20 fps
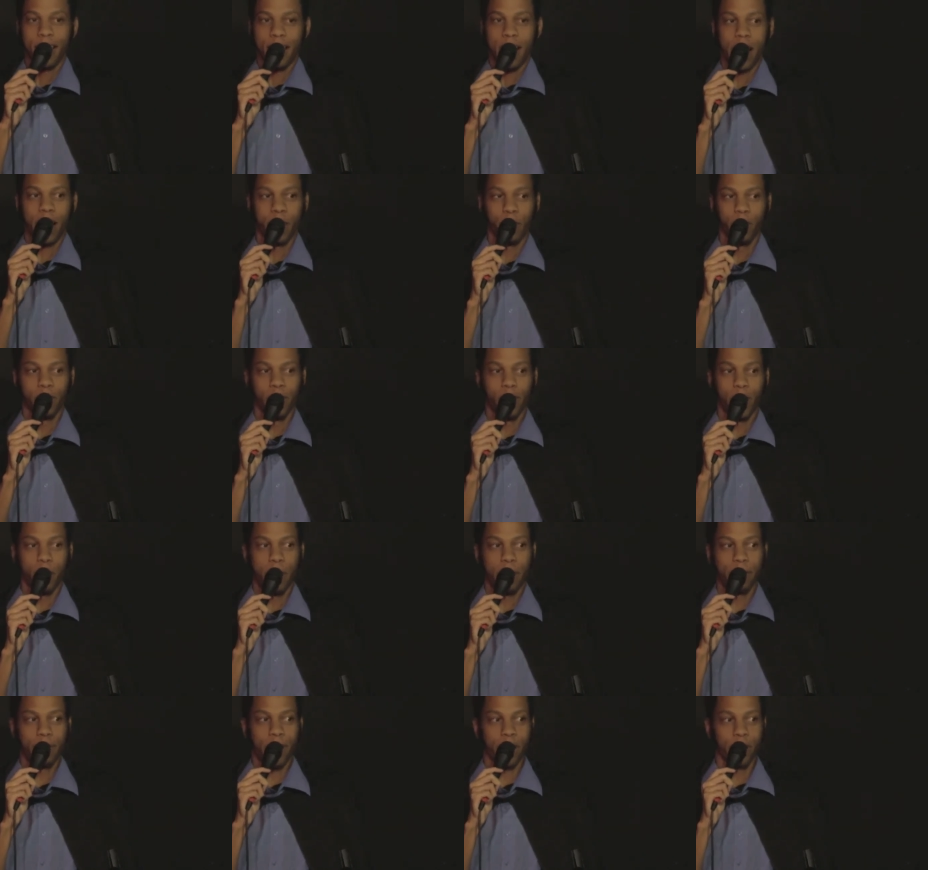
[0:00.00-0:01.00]
I didn't really know
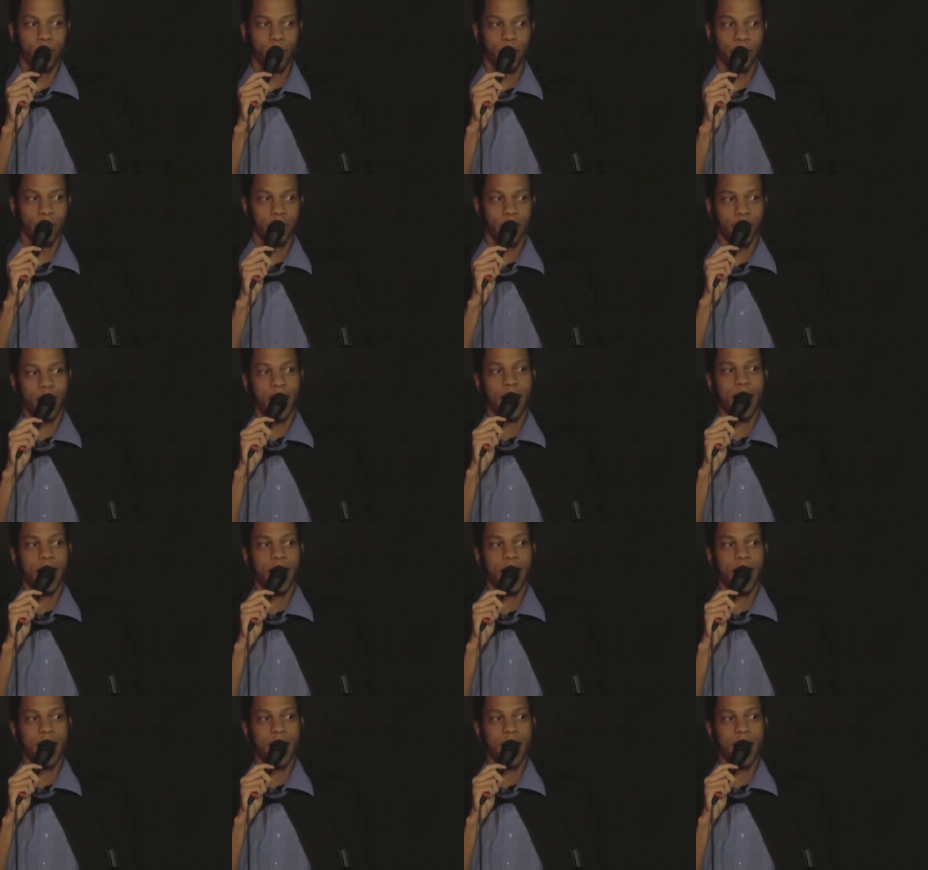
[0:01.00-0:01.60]
my father either.